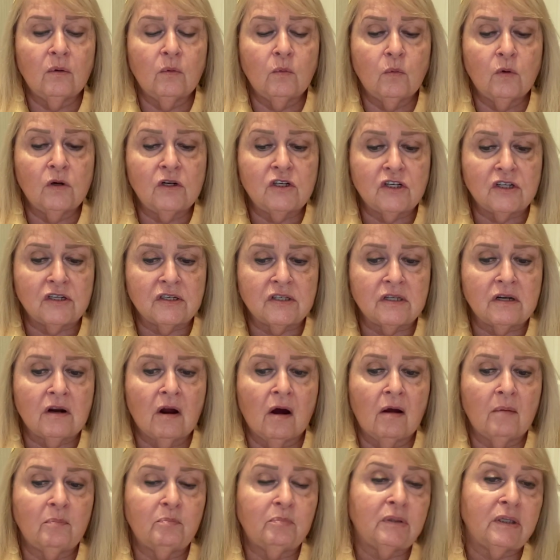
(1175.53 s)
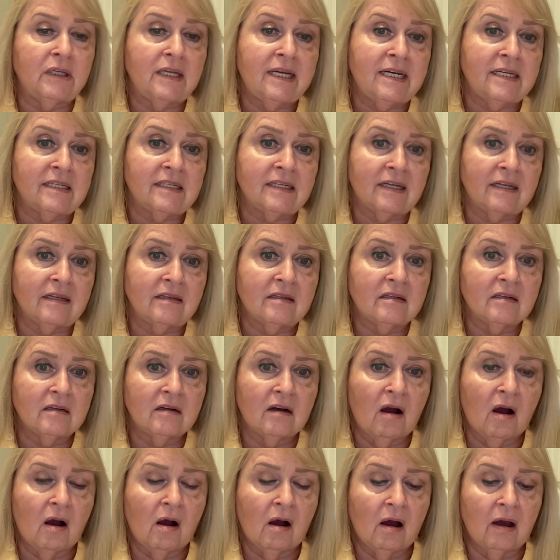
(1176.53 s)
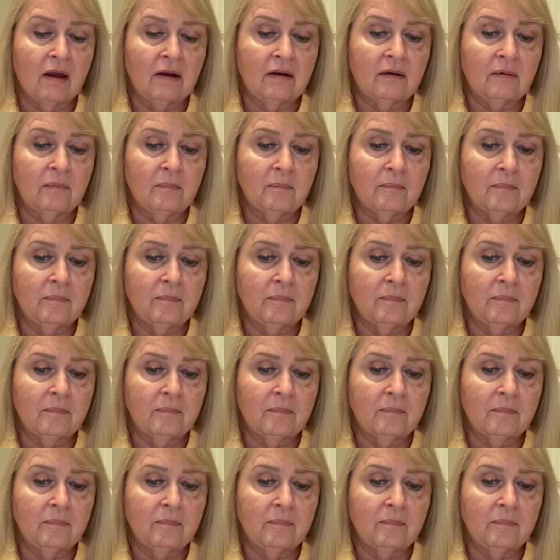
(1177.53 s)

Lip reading: which is not pleasing to God.